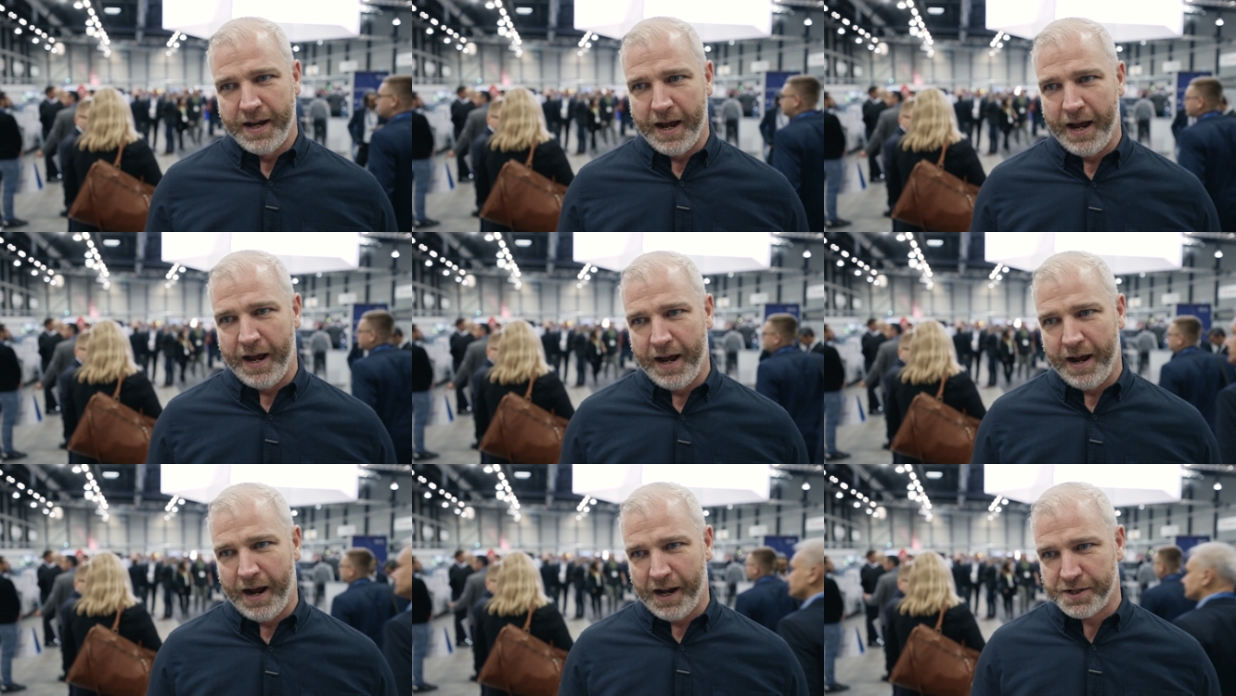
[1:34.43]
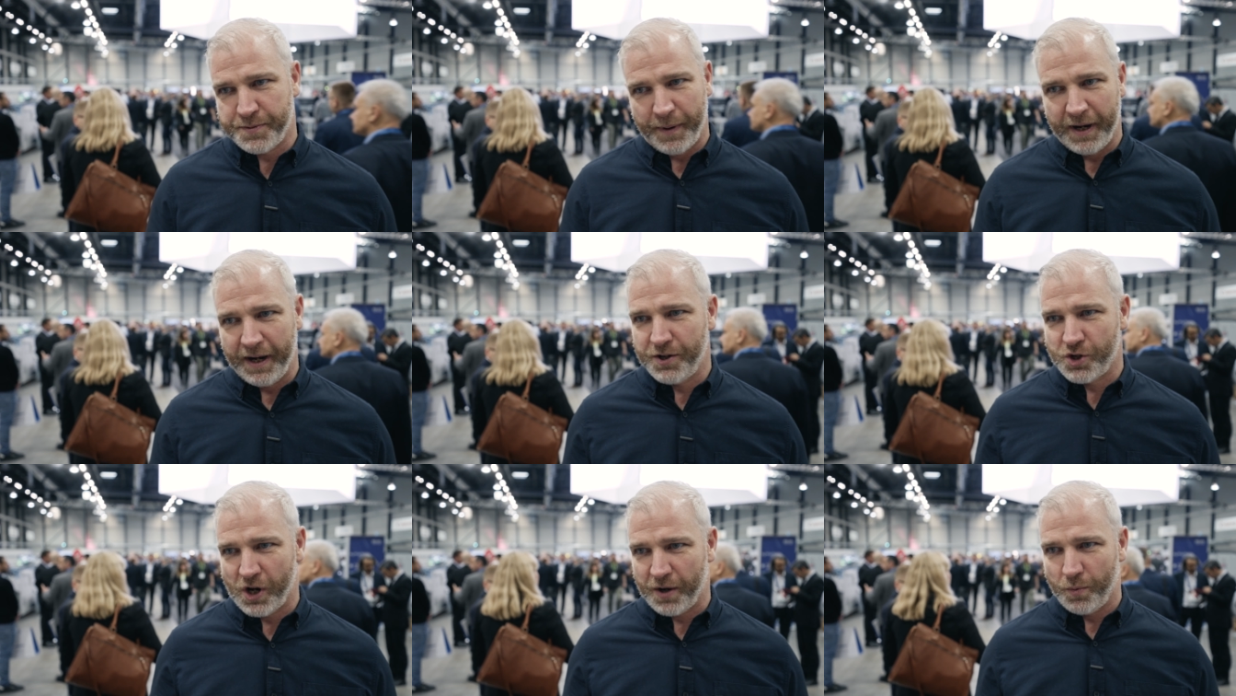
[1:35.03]
uh, high-speed
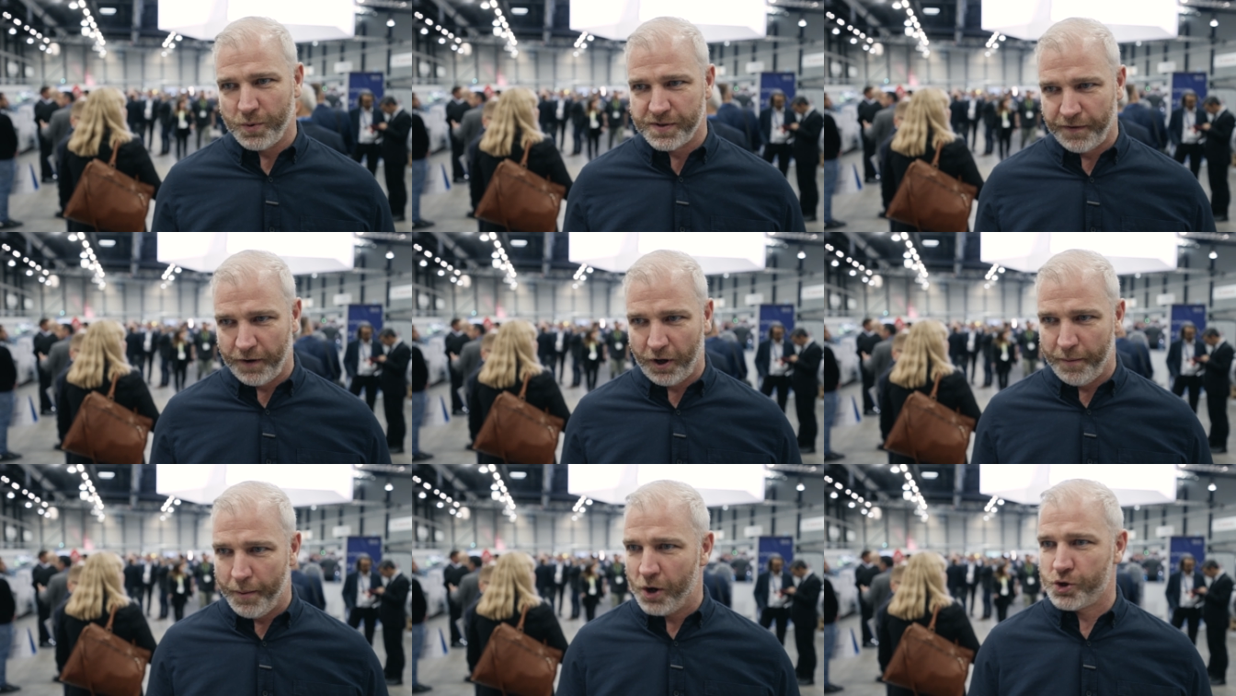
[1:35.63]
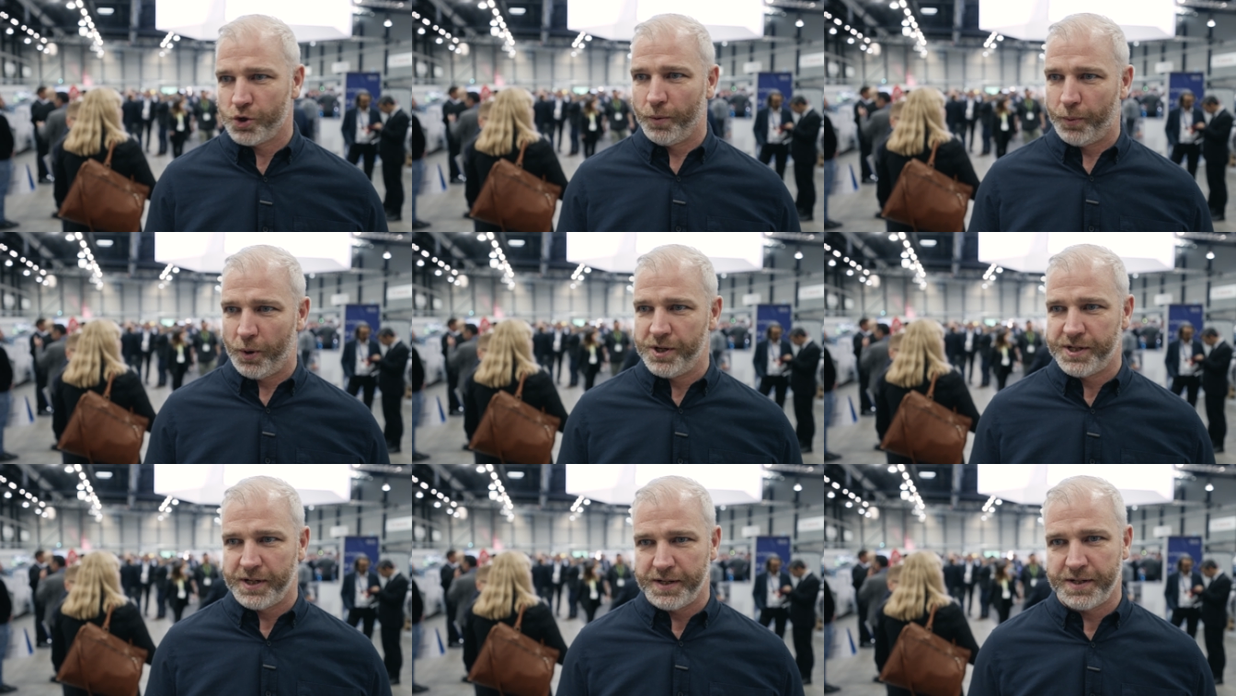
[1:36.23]
inkjet was for commercial
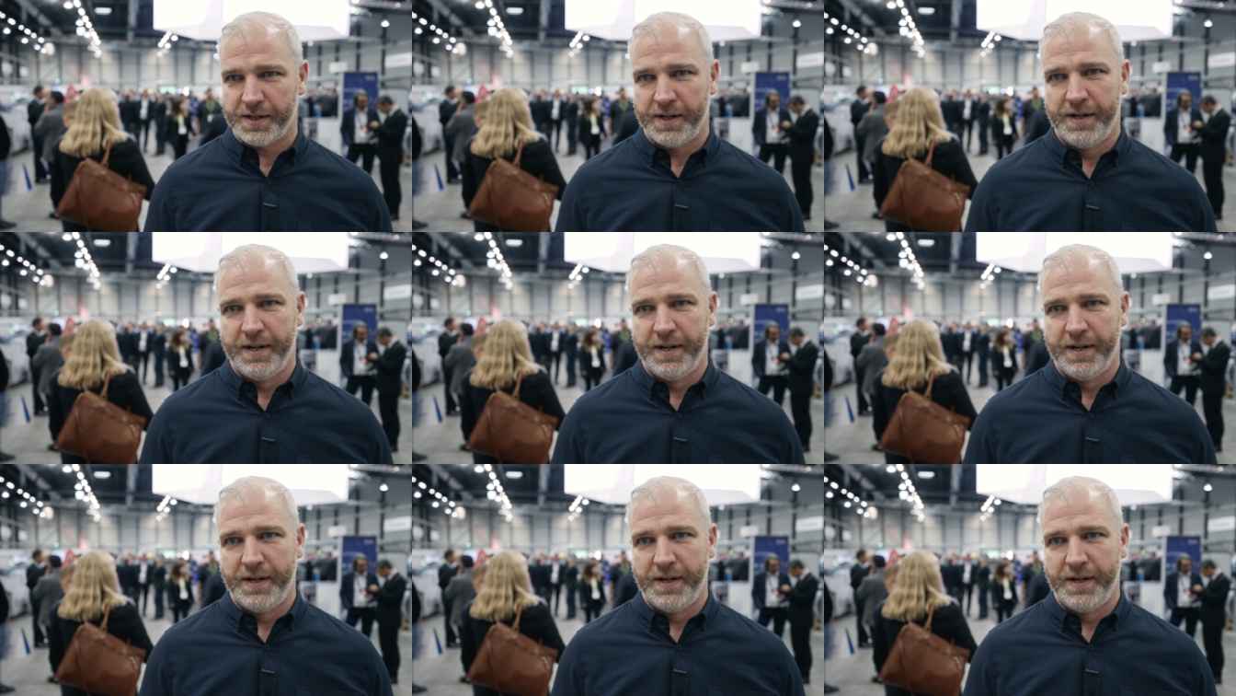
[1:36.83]
printers.